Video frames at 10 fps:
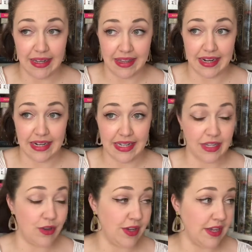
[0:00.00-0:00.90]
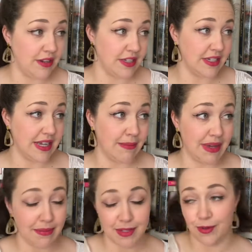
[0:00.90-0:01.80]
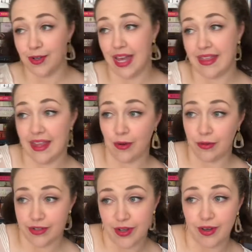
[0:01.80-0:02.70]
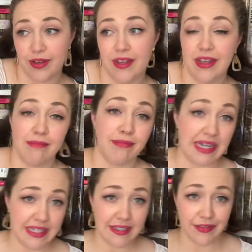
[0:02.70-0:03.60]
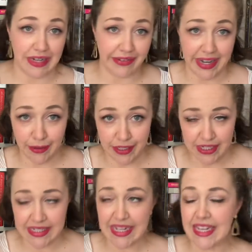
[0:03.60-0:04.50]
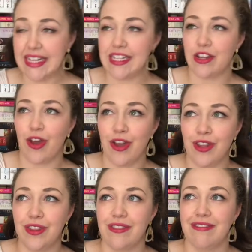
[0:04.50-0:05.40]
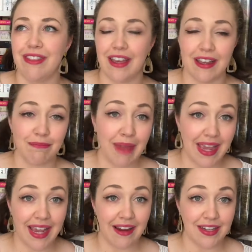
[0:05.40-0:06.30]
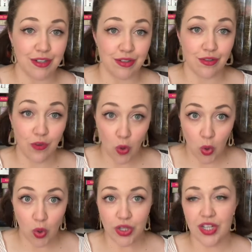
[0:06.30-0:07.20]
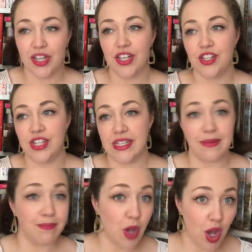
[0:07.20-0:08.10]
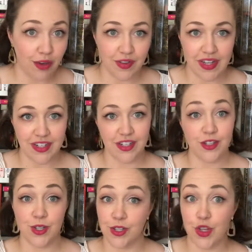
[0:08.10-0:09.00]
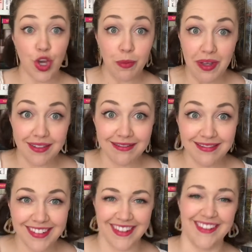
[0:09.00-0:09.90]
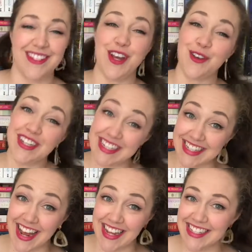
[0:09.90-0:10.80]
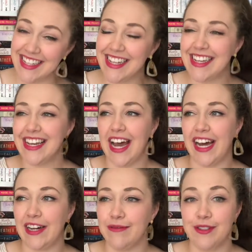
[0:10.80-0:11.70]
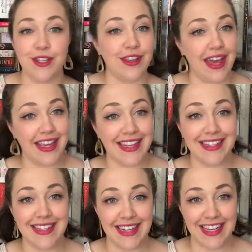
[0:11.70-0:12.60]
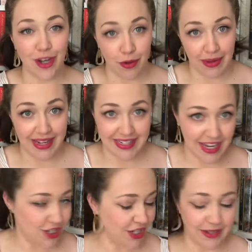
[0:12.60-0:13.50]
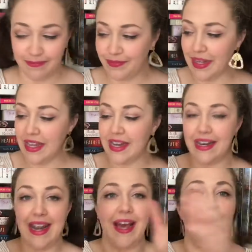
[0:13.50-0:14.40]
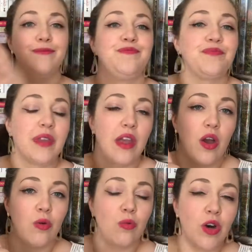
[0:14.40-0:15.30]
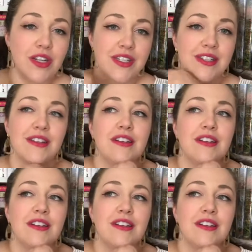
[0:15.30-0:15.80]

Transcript: athletic, who can just like pick up a sword and then also master five languages. So the main character is flawed, she isn't perfect, she's human, so which is nice. Um, so that instantly got my attention. Now, what